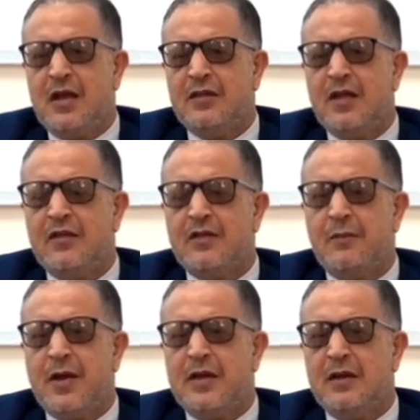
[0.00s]
and has a
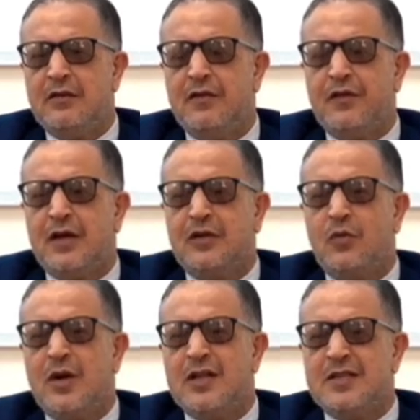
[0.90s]
pain and difficulty
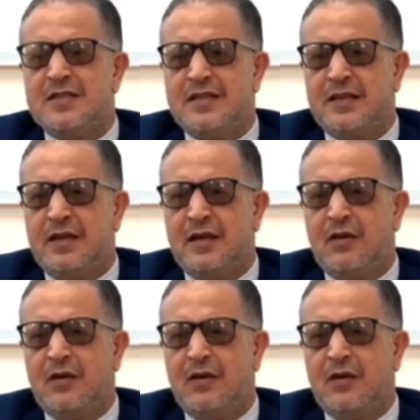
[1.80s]
while he's sitting.